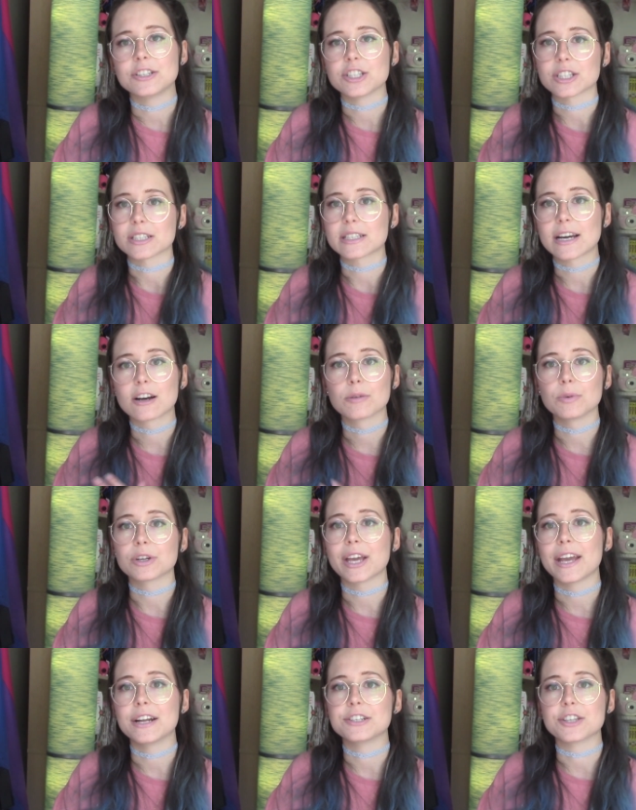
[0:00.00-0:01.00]
is a terrible
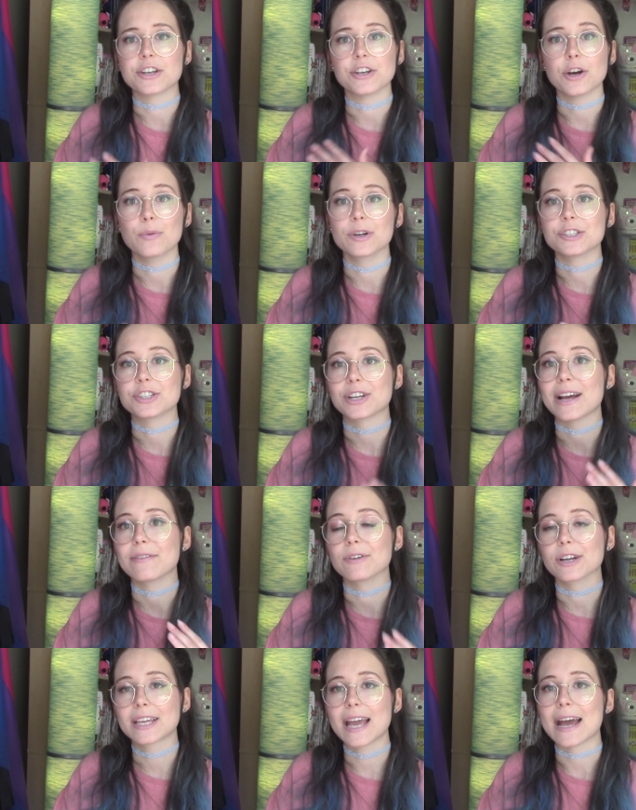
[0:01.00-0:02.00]
cage that no one should
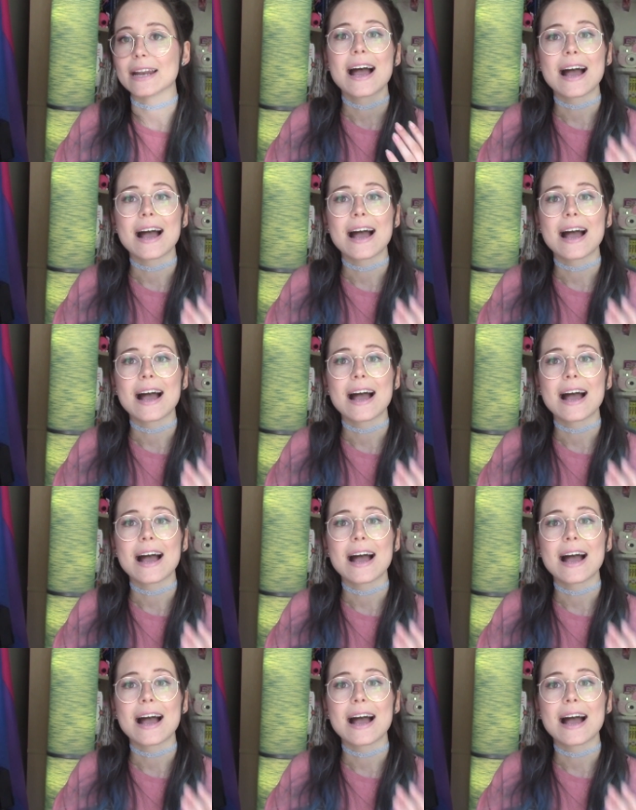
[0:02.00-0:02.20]
ever get.